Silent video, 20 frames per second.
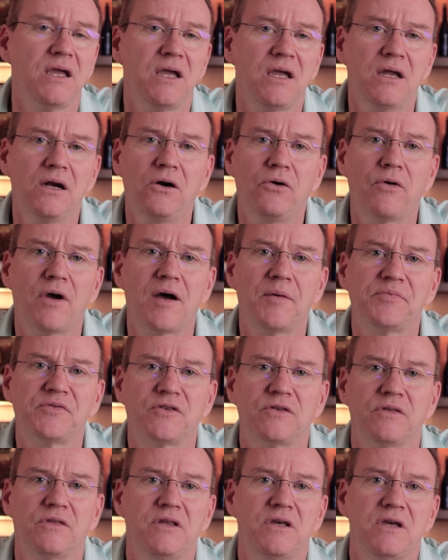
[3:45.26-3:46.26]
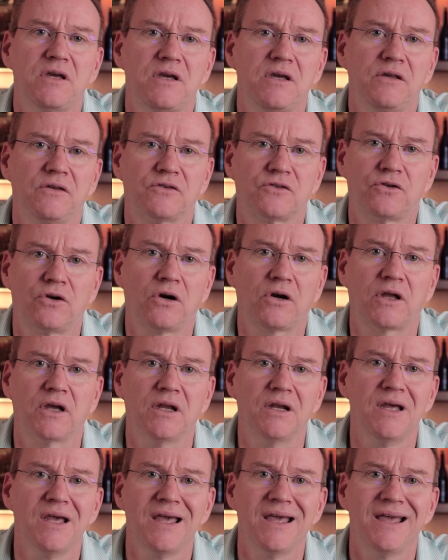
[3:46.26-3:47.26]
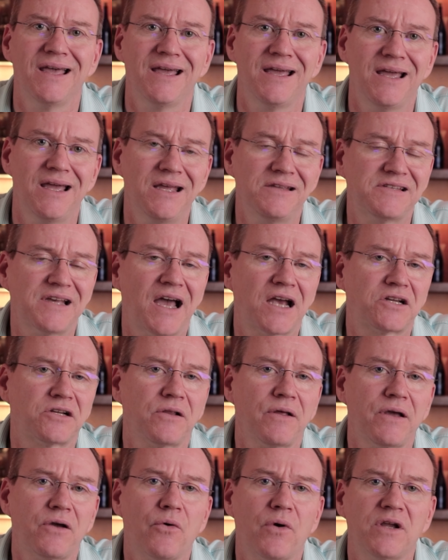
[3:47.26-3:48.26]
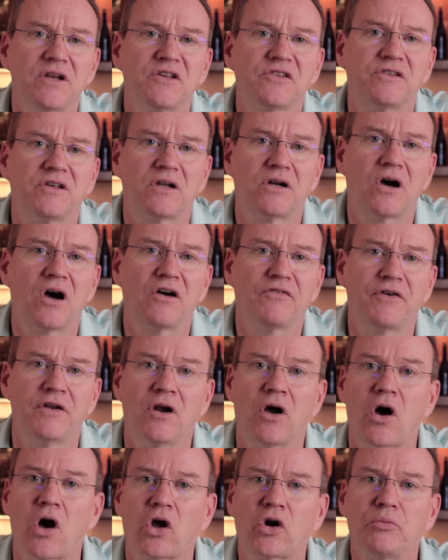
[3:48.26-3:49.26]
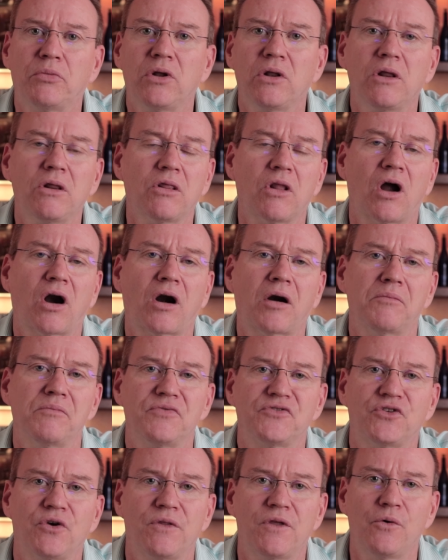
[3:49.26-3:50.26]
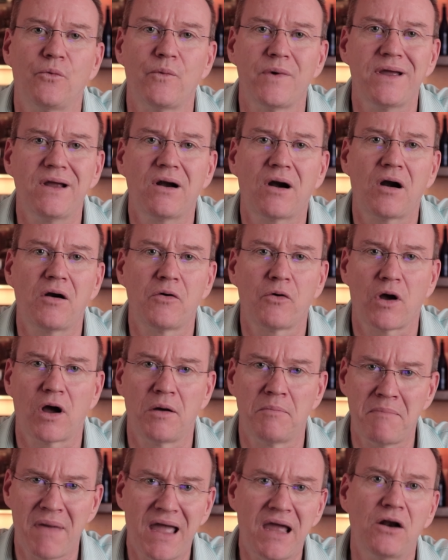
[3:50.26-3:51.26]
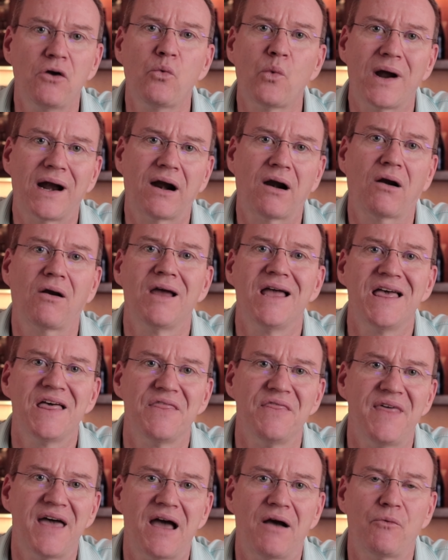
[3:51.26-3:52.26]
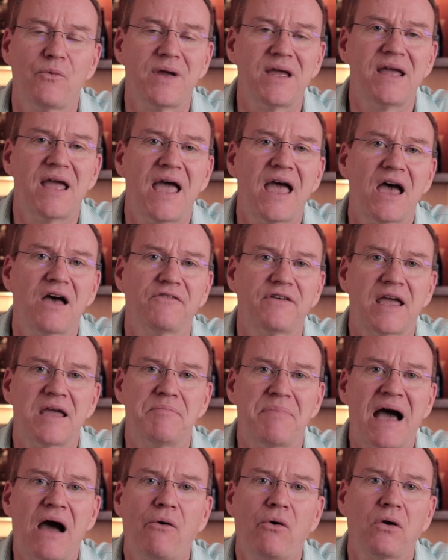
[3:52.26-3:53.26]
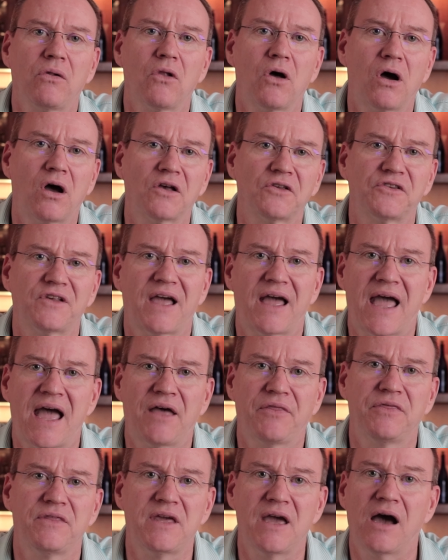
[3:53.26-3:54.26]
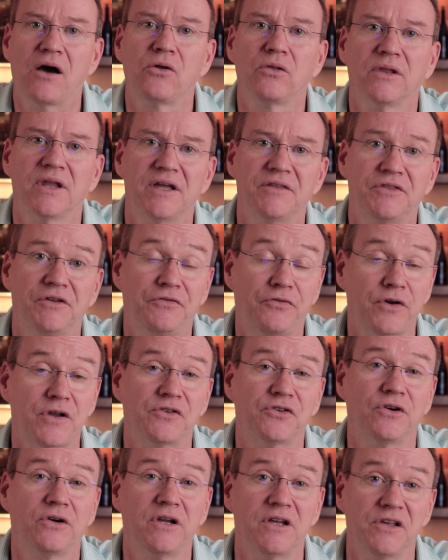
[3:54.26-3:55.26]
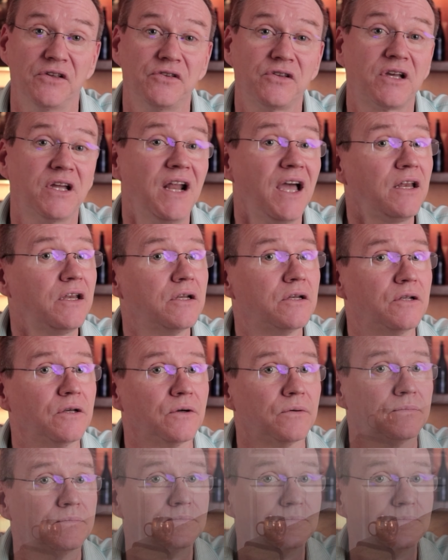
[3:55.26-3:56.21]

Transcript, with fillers: interrupts the circuit, it's actually going to set off an audible alarm so that we are uh, made aware that we have a power loss at the outlet the freezer is connected to.